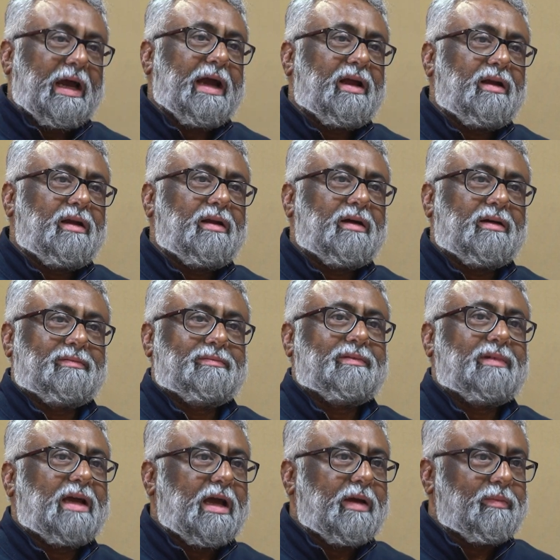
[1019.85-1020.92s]
And
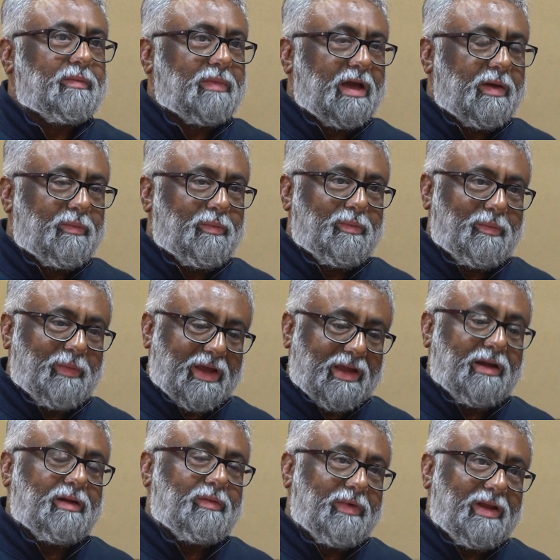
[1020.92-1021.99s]
I'm
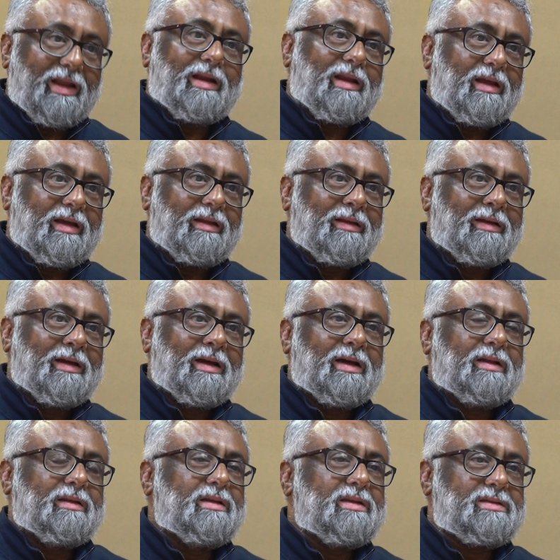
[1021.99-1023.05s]
making it very clear,
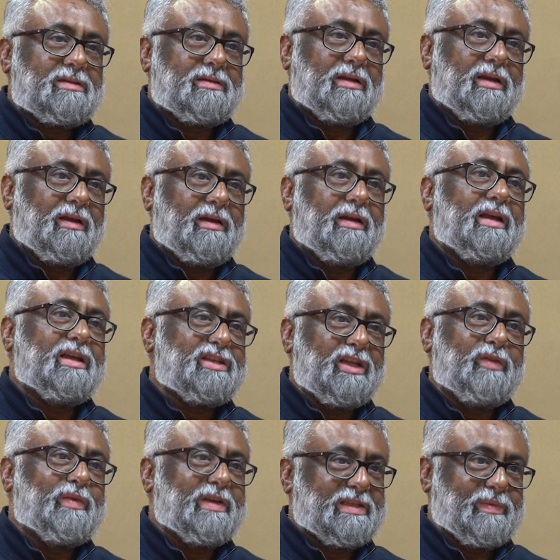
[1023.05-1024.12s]
this 3 days
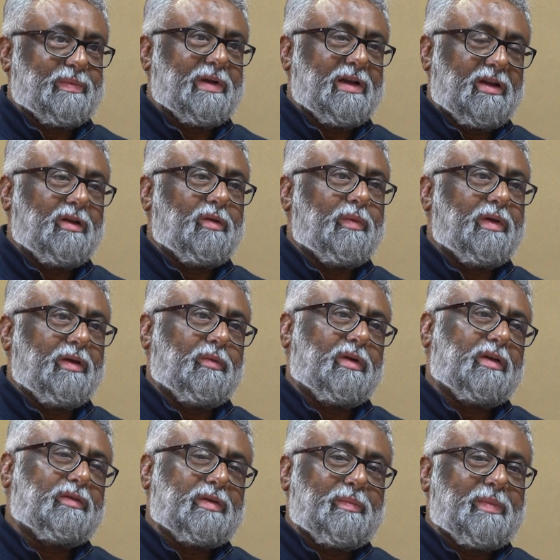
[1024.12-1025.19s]
investment will be one
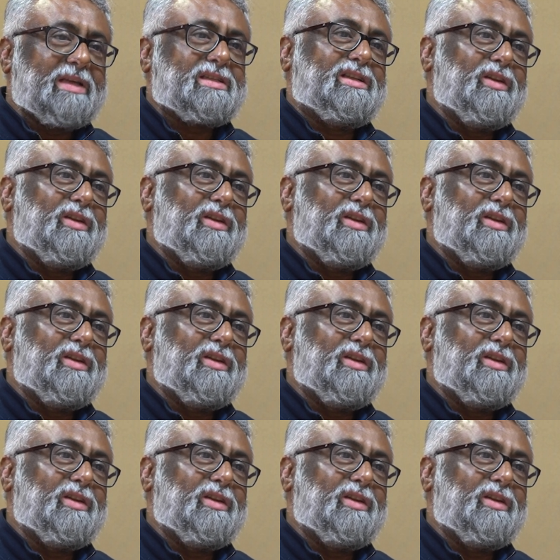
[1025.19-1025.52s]
of the best